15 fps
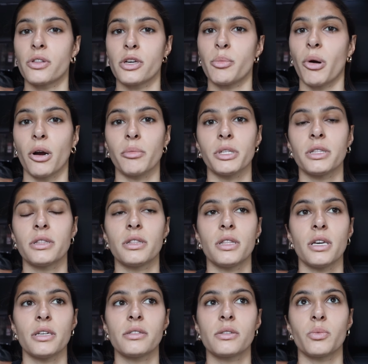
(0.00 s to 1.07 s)
the apartment
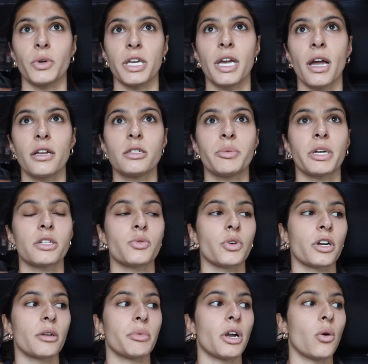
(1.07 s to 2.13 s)
this weekend because we're
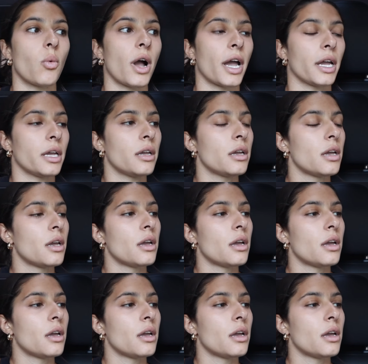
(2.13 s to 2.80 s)
gonna be away.